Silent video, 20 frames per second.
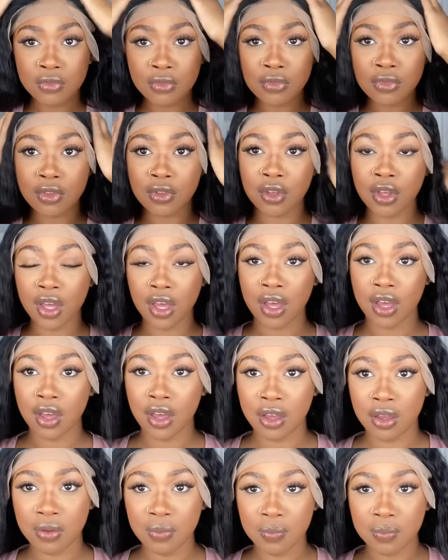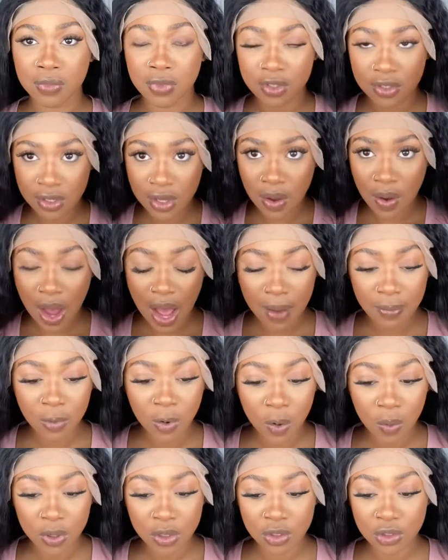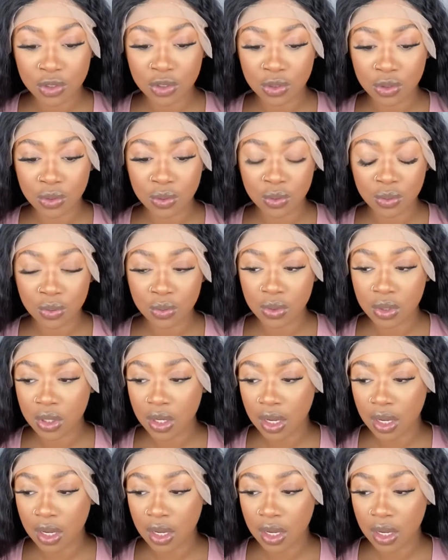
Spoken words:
Okay, so I'm going to